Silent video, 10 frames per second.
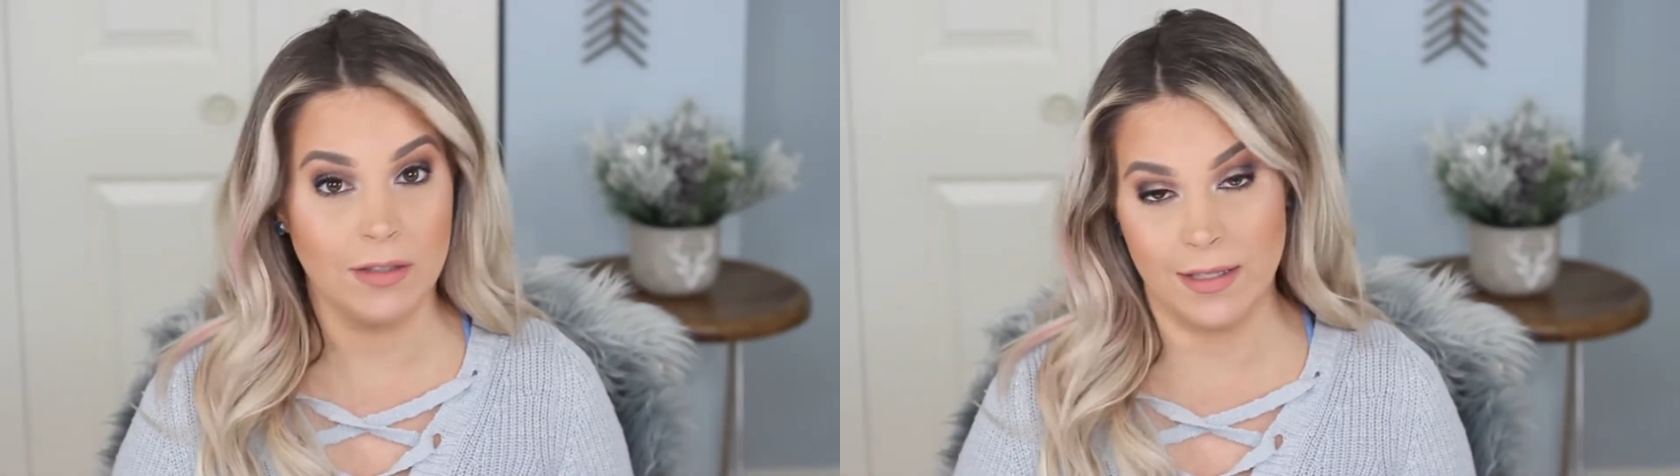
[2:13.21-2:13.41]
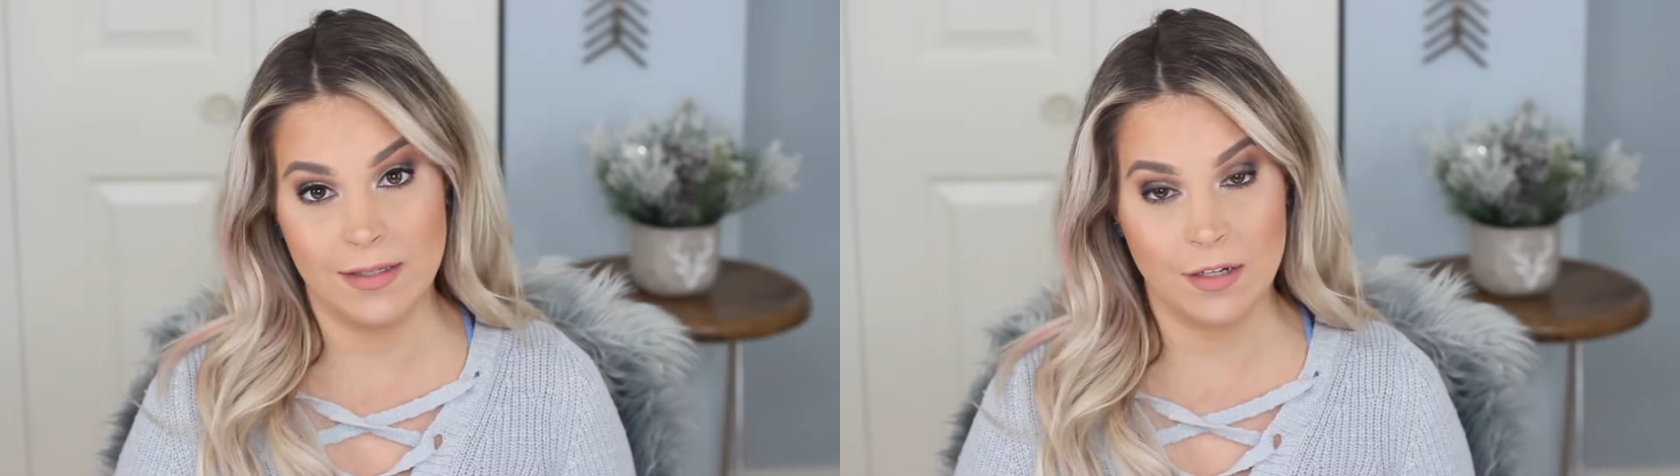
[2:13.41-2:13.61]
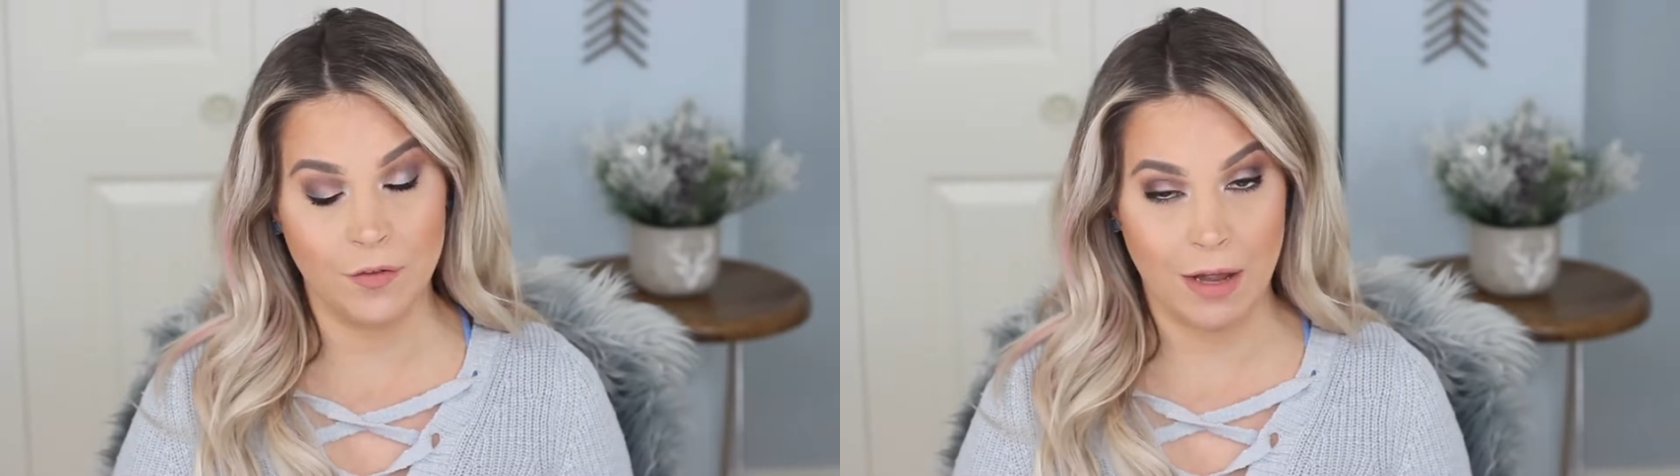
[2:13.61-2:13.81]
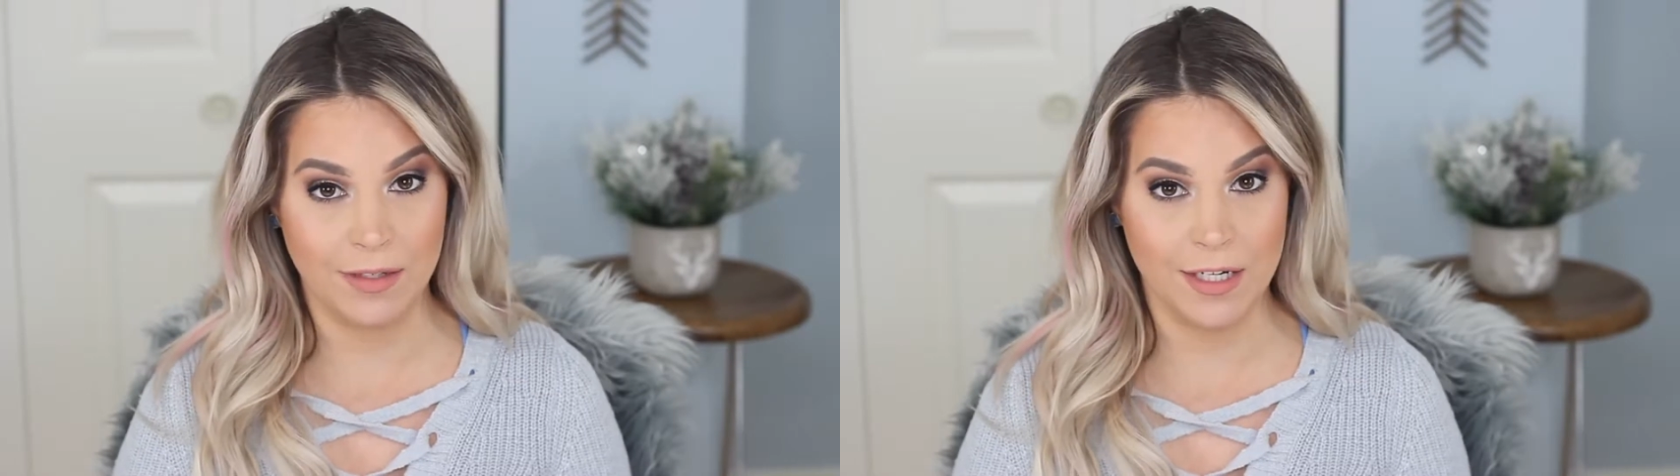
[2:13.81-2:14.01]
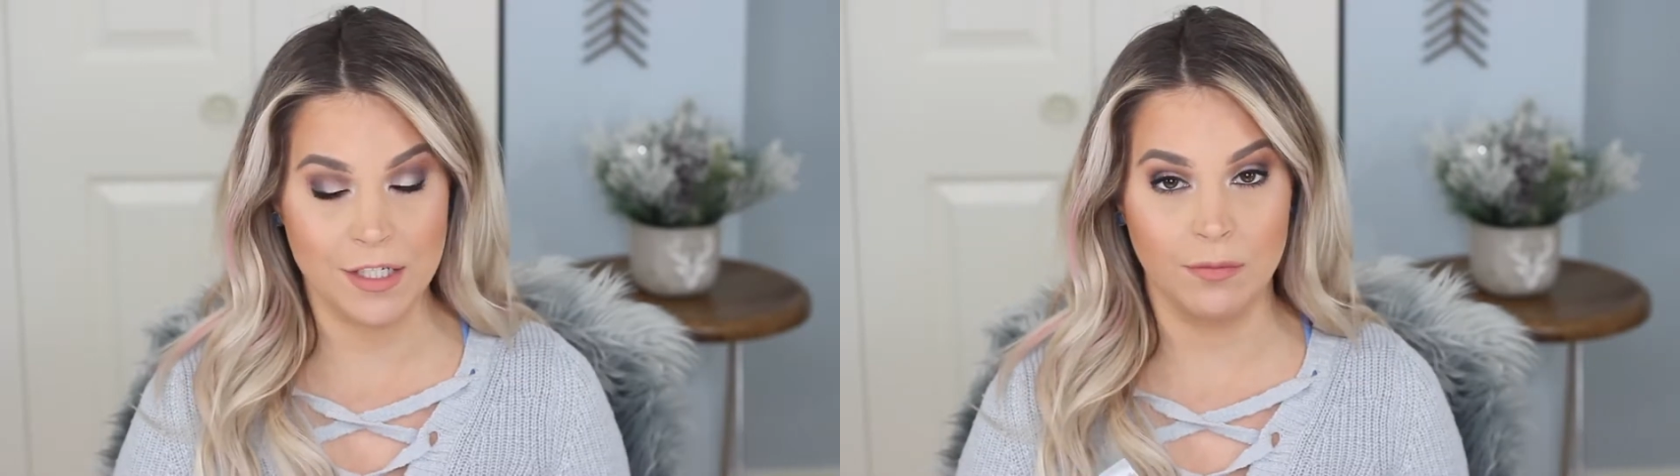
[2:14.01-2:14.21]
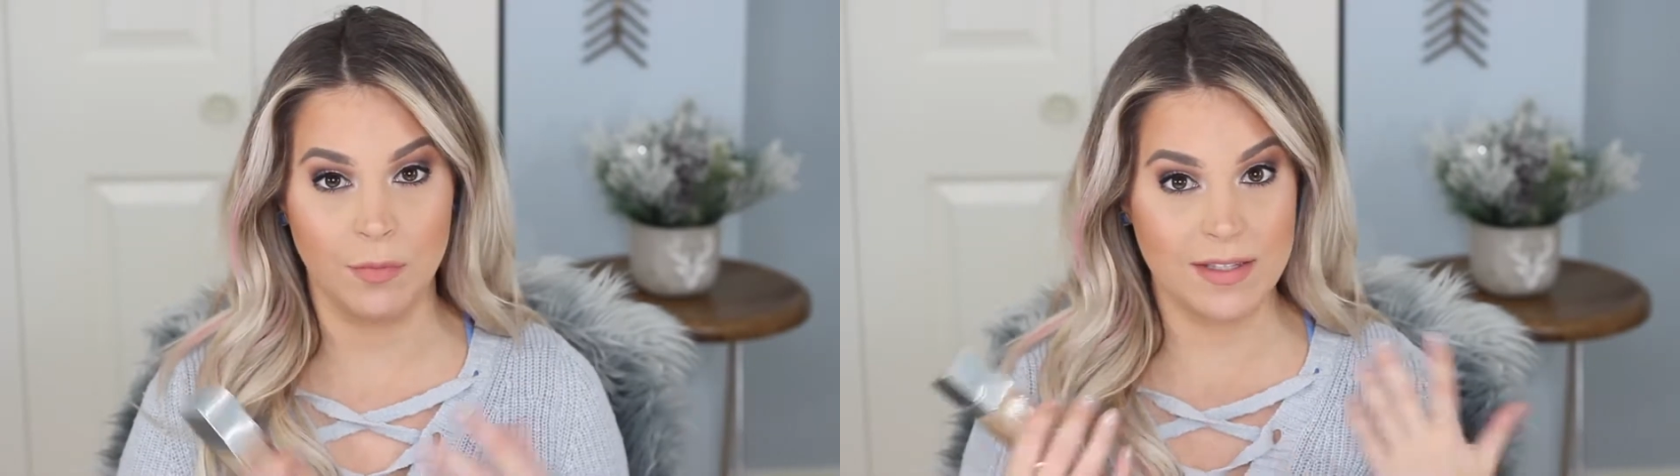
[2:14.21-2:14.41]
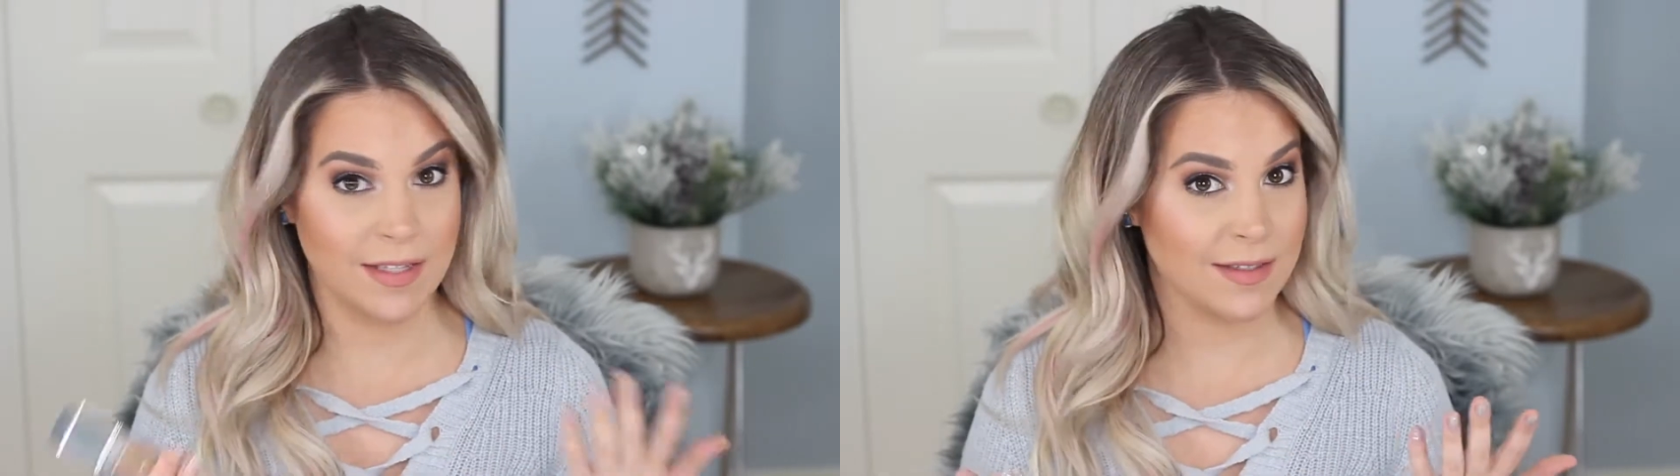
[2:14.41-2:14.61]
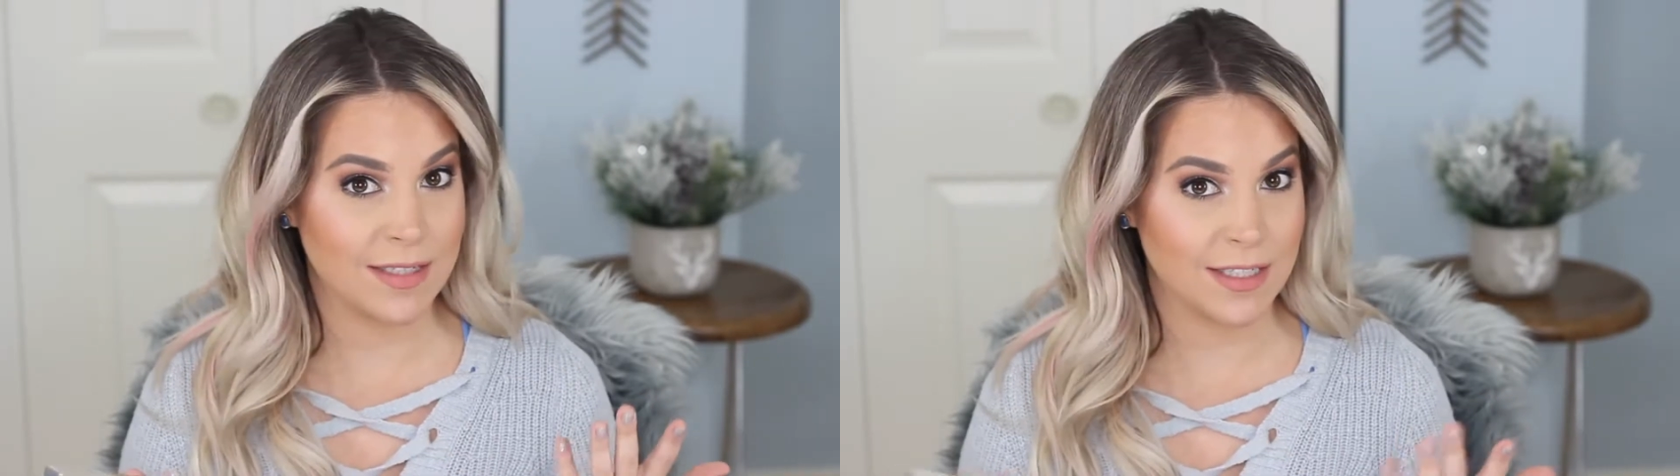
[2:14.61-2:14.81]
released a foundation with
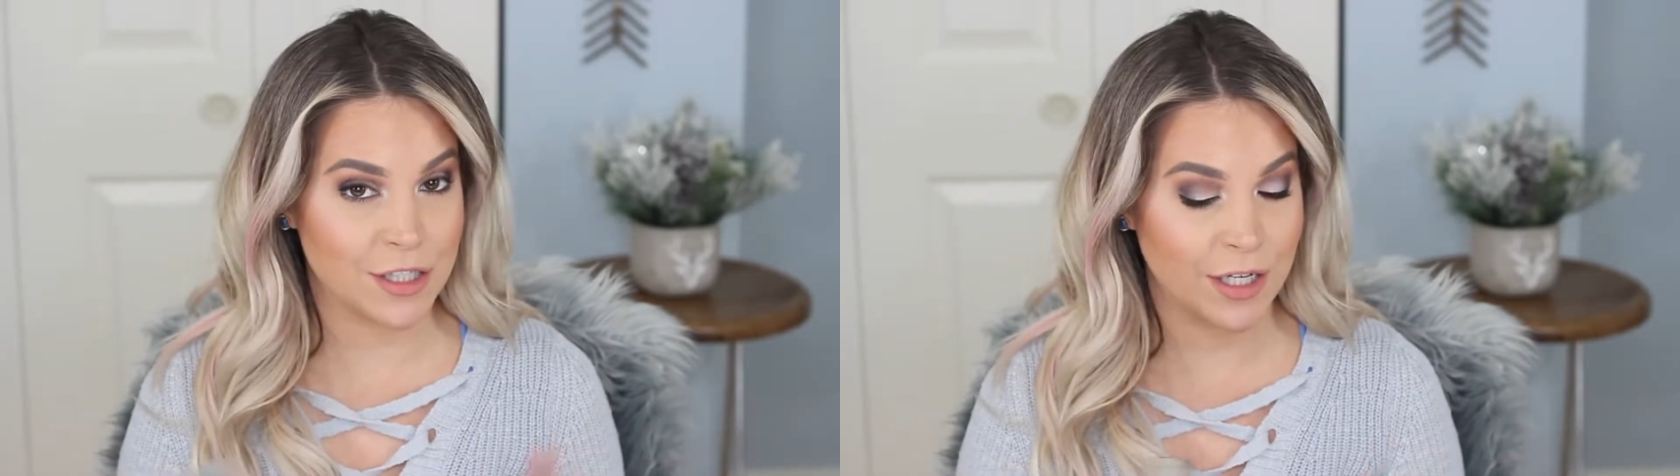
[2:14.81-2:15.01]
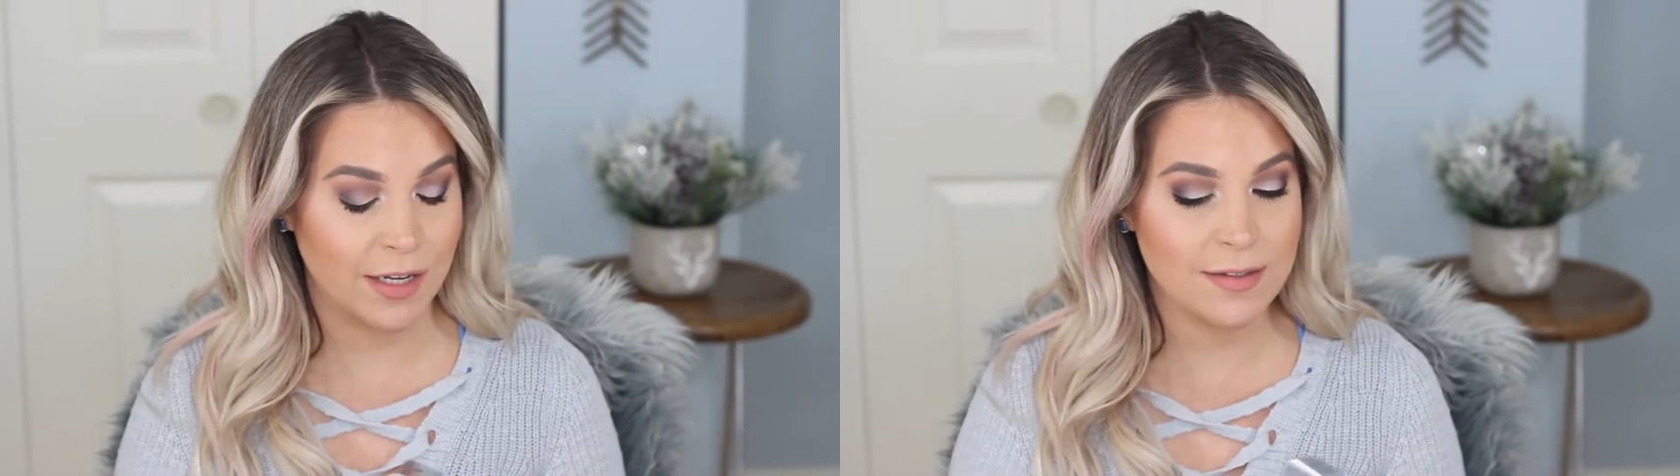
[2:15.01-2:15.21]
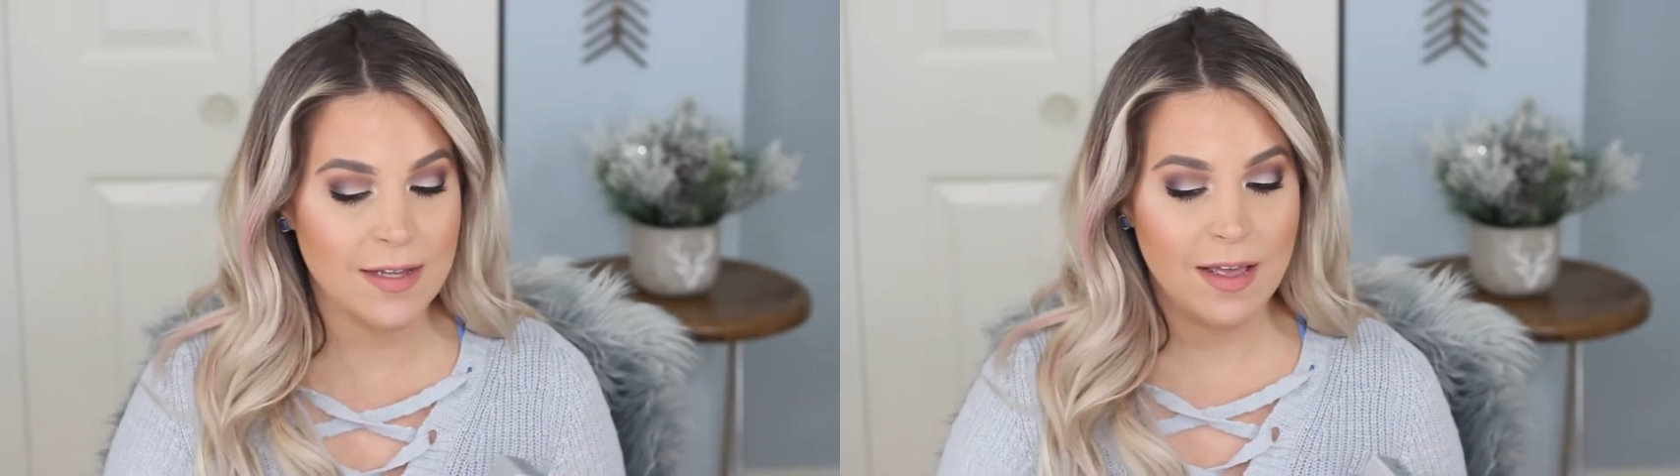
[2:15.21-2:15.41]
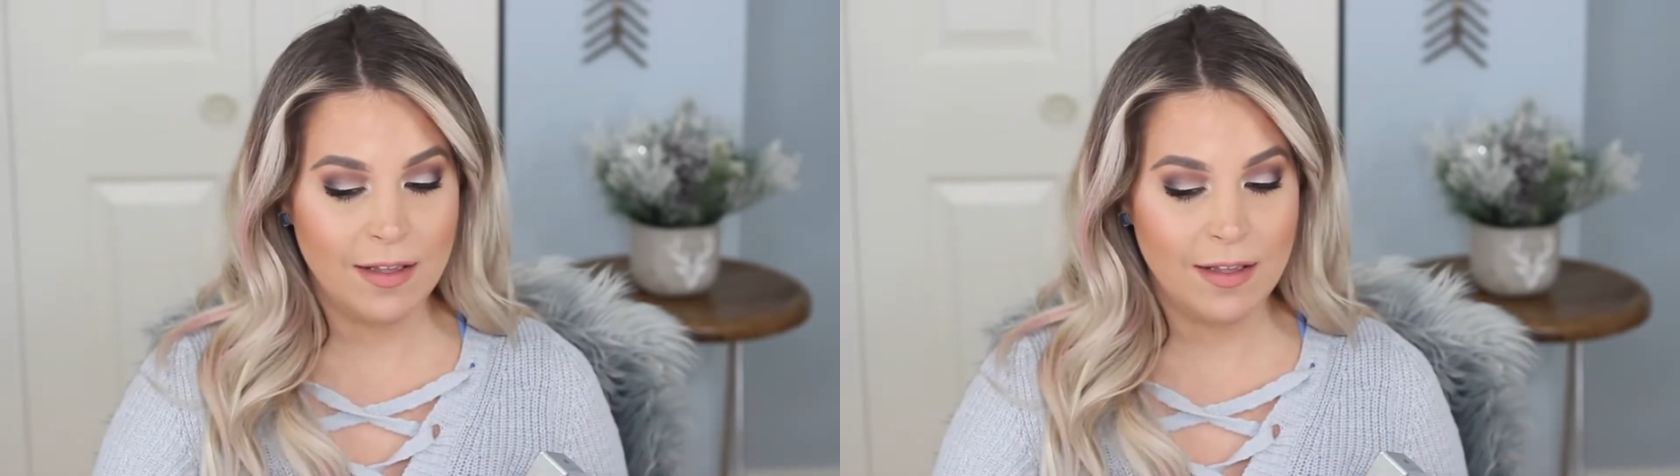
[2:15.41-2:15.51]
16 shades.